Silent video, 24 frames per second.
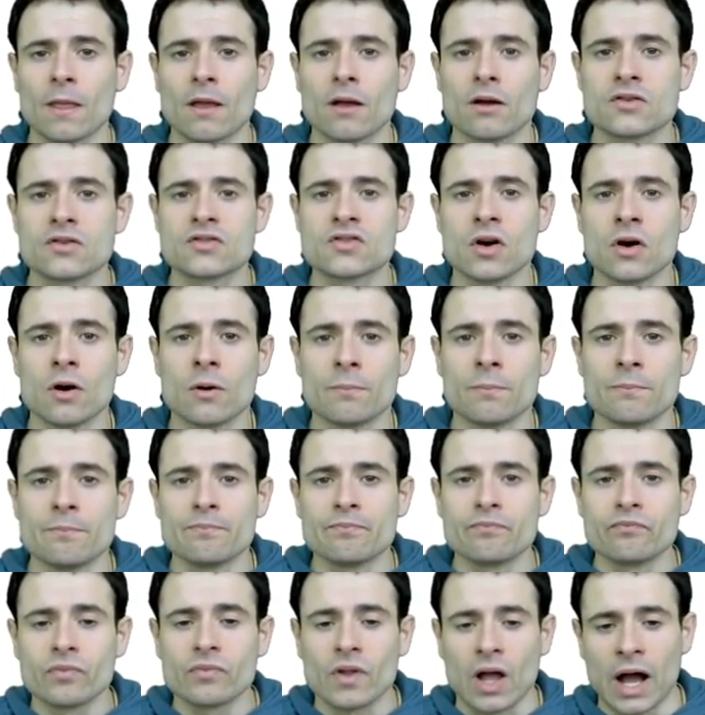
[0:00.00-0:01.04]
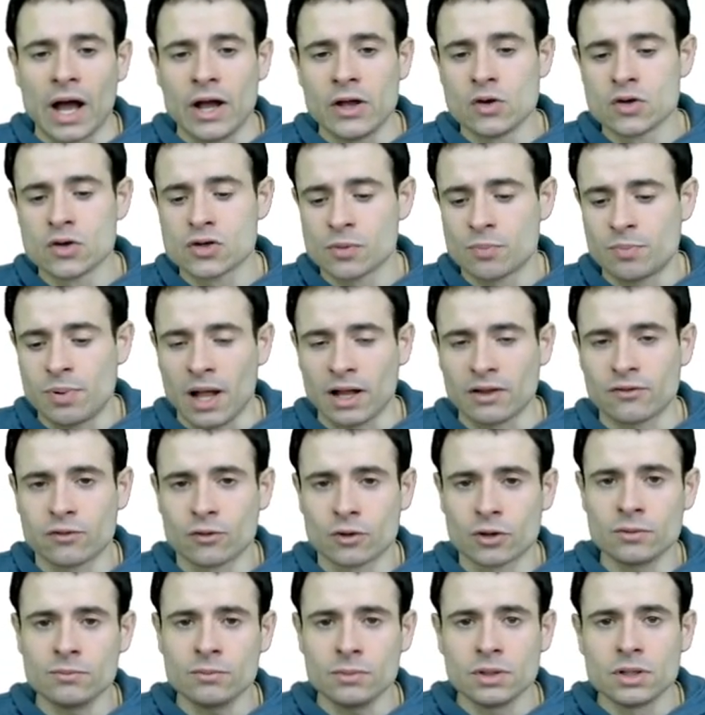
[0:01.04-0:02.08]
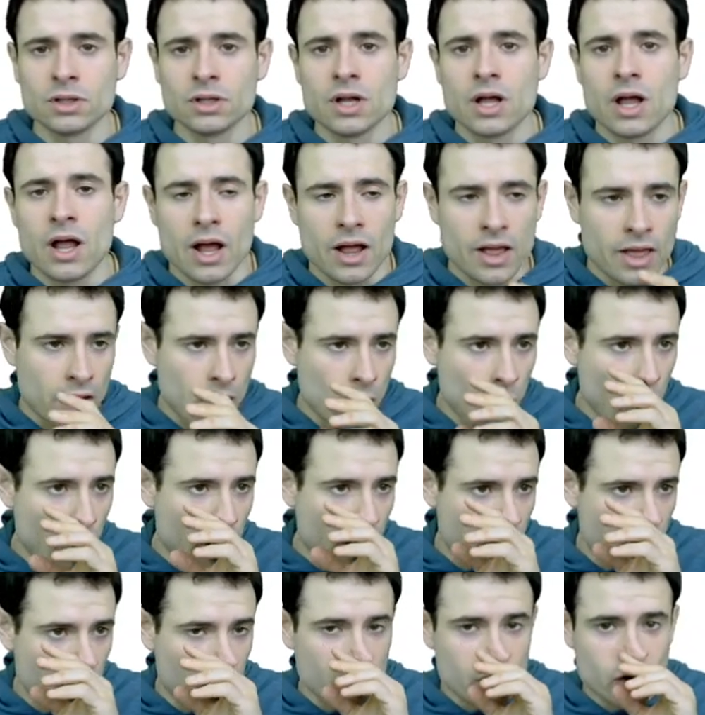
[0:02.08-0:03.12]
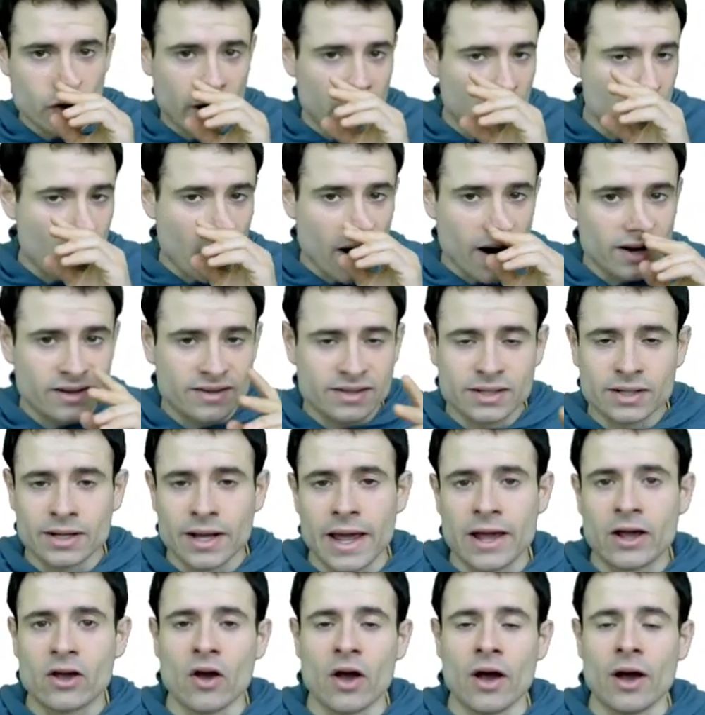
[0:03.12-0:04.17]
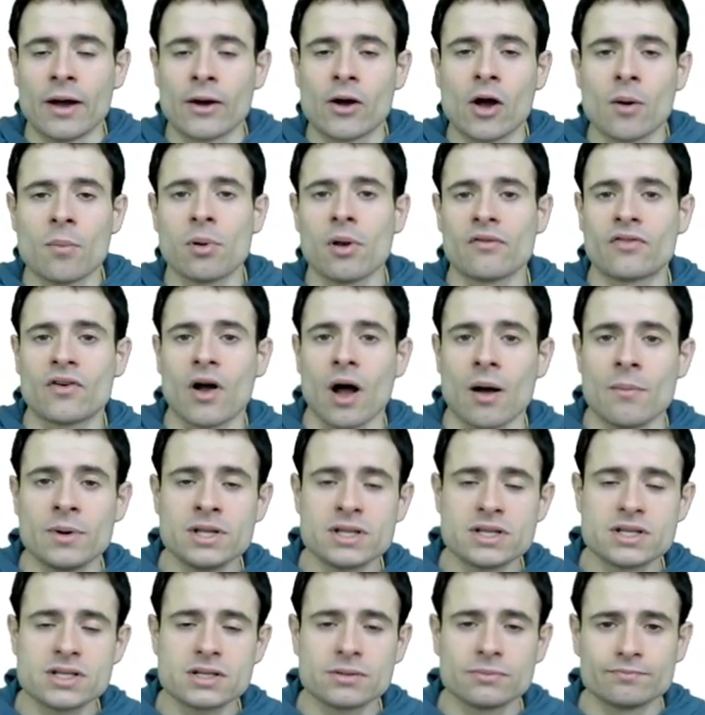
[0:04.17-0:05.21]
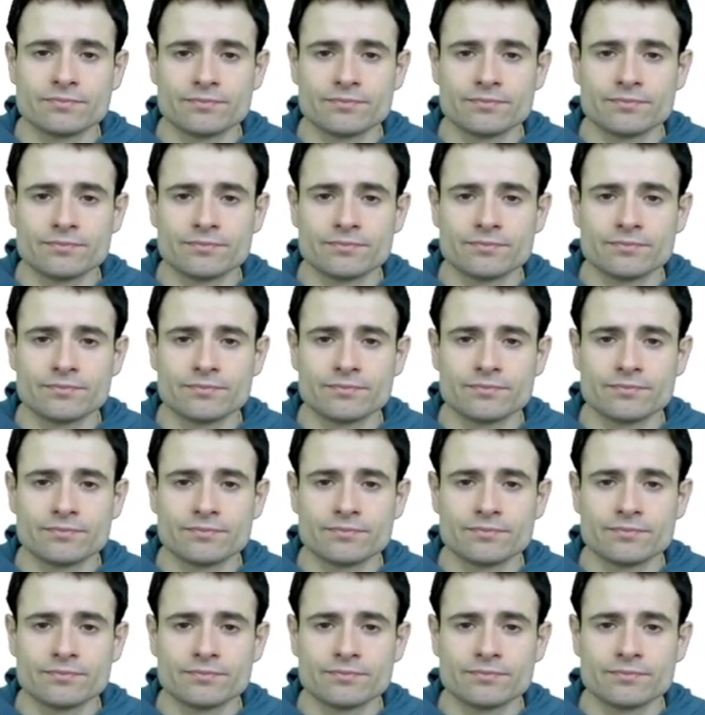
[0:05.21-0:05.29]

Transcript: So I use a platform where you can write a, a couple of comments